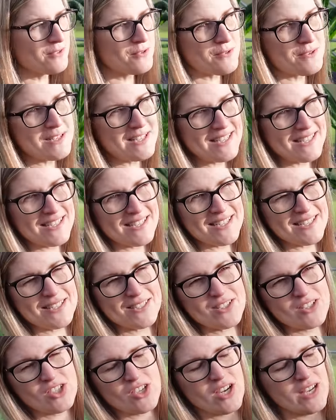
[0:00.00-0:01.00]
Greek
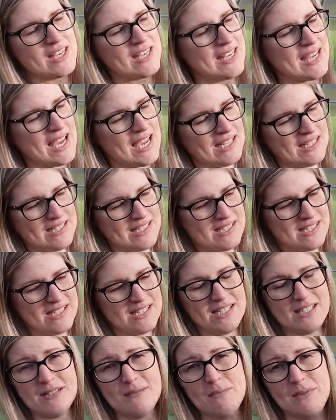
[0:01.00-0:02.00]

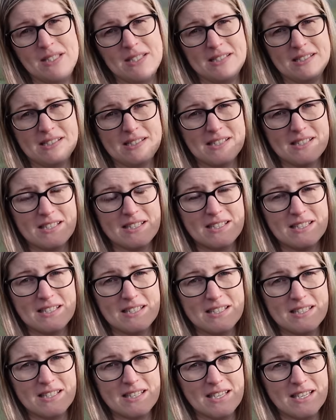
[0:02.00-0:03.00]
gigantea beans.
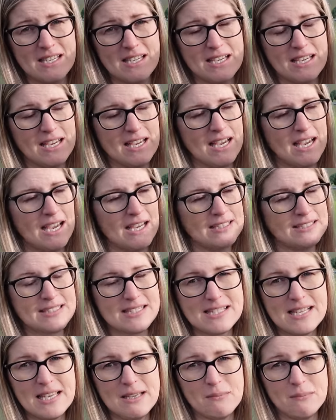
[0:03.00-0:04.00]
And the
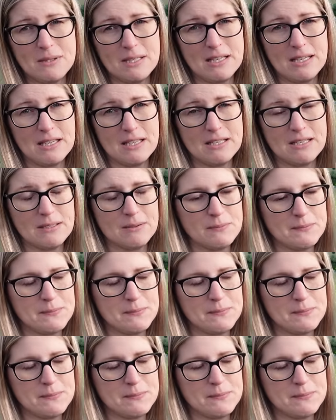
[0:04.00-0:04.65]
same thing.